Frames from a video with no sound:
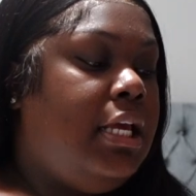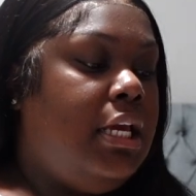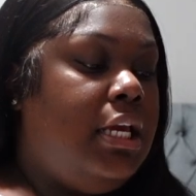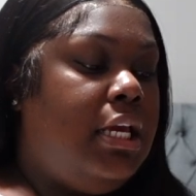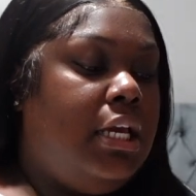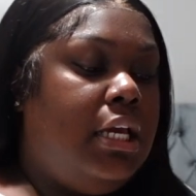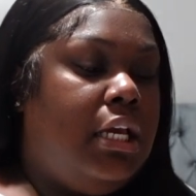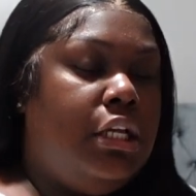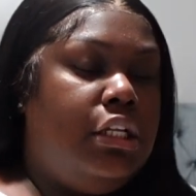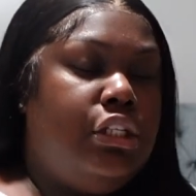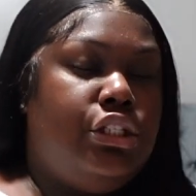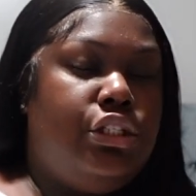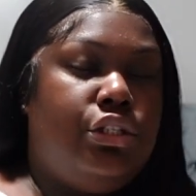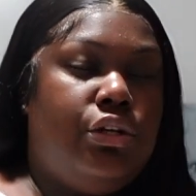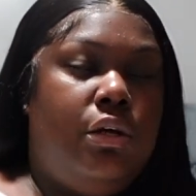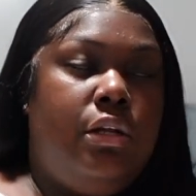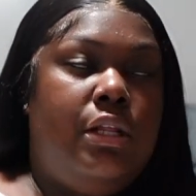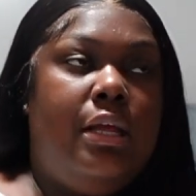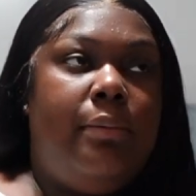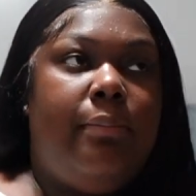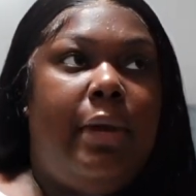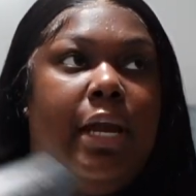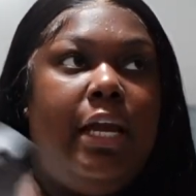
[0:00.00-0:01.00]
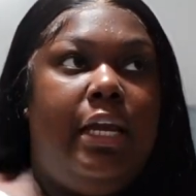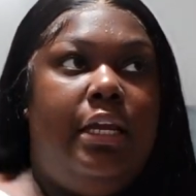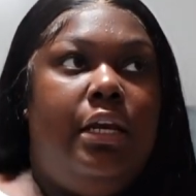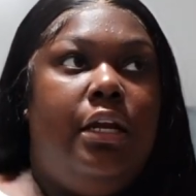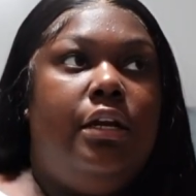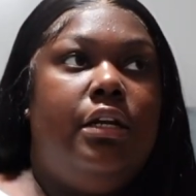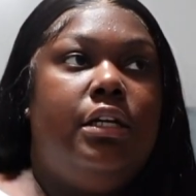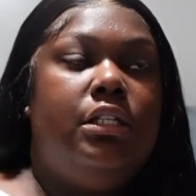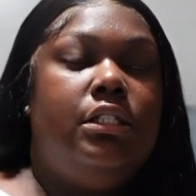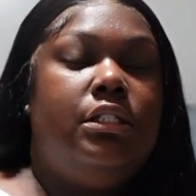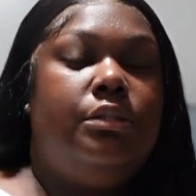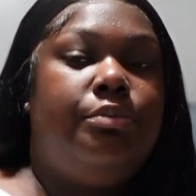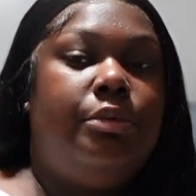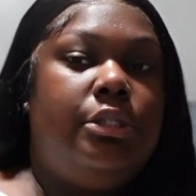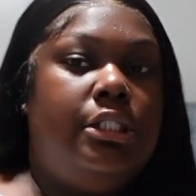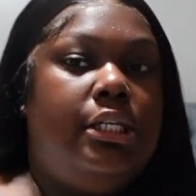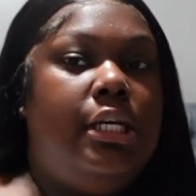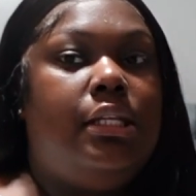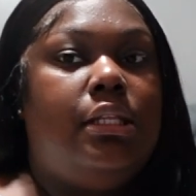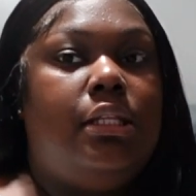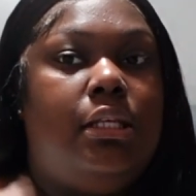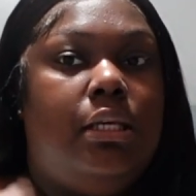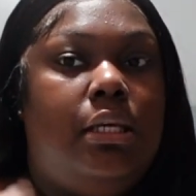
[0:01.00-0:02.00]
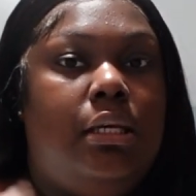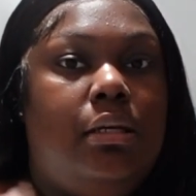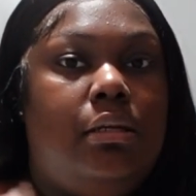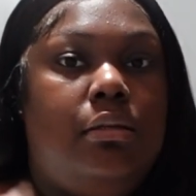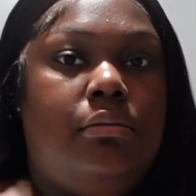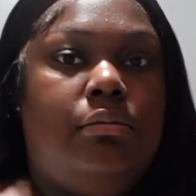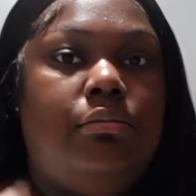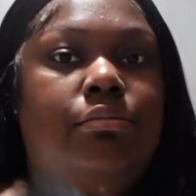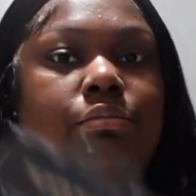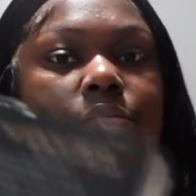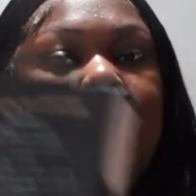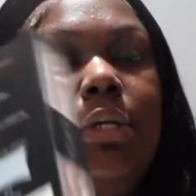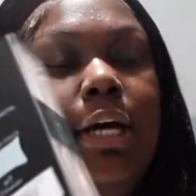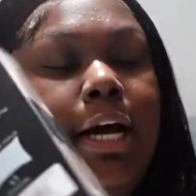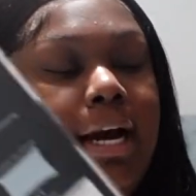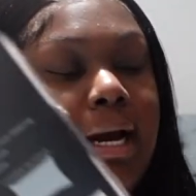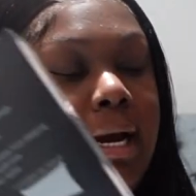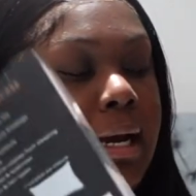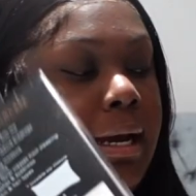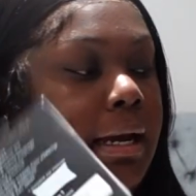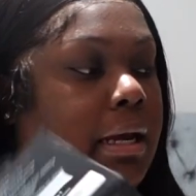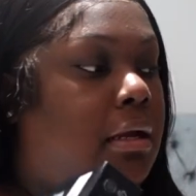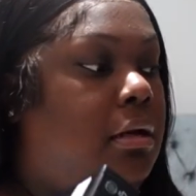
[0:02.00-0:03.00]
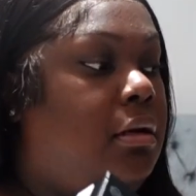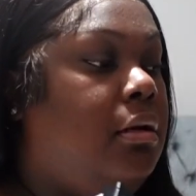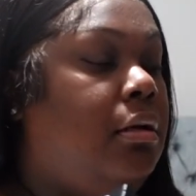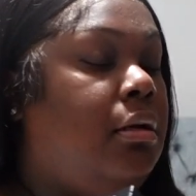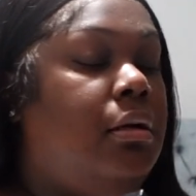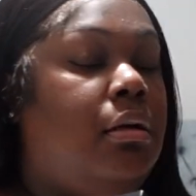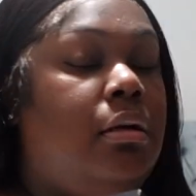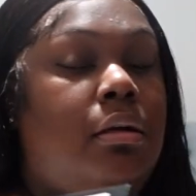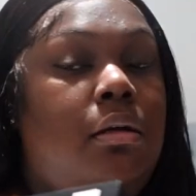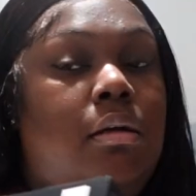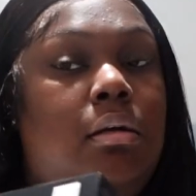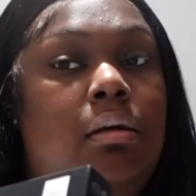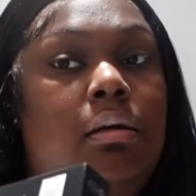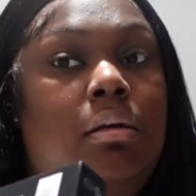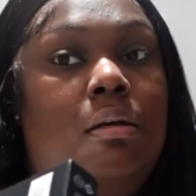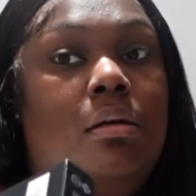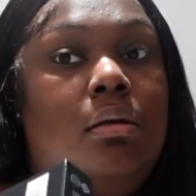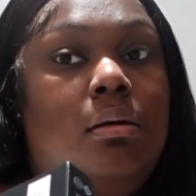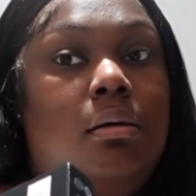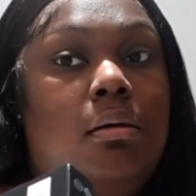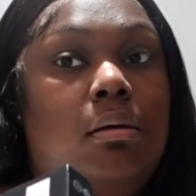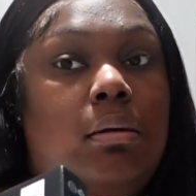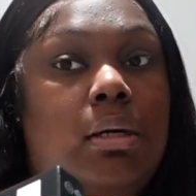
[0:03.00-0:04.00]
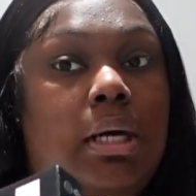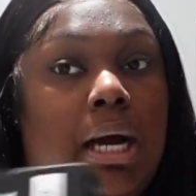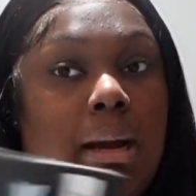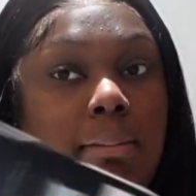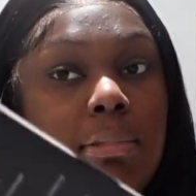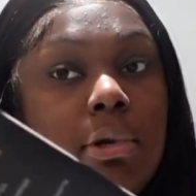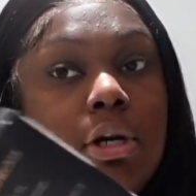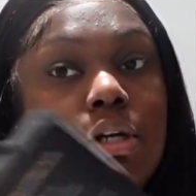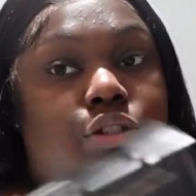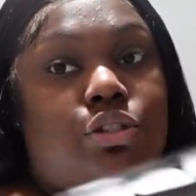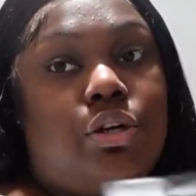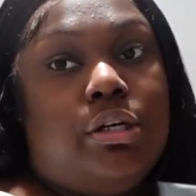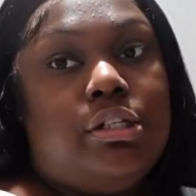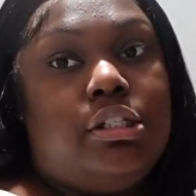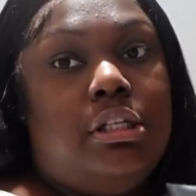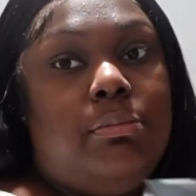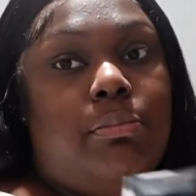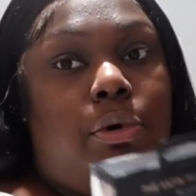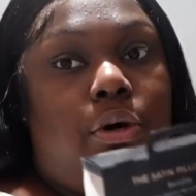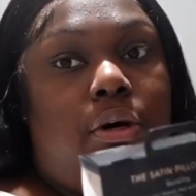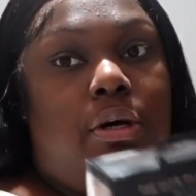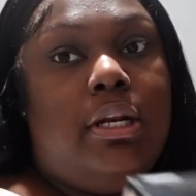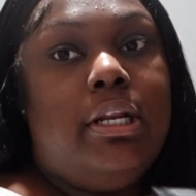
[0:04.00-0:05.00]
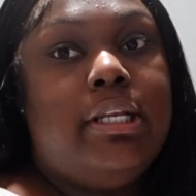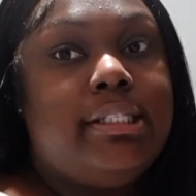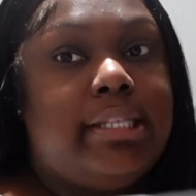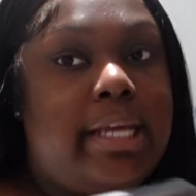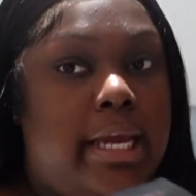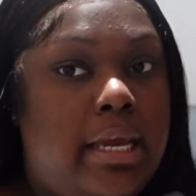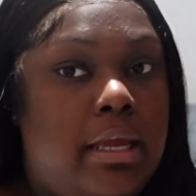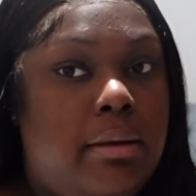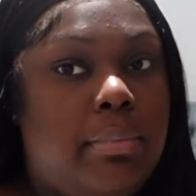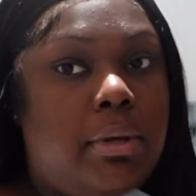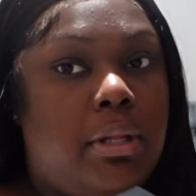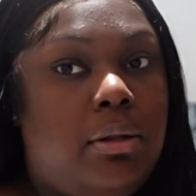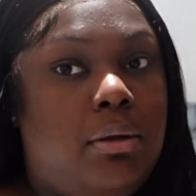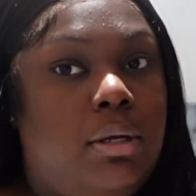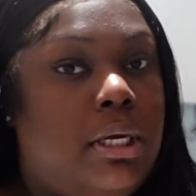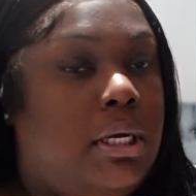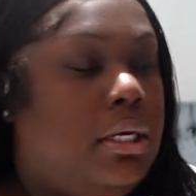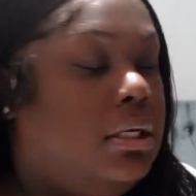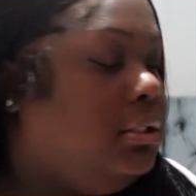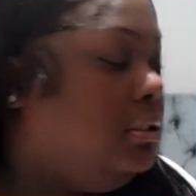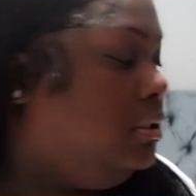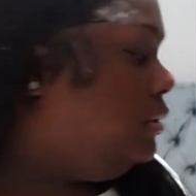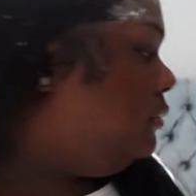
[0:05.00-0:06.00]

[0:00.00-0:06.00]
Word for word: And so that my hair is protected, I, I'm going to start sleeping on the satin pillowcase.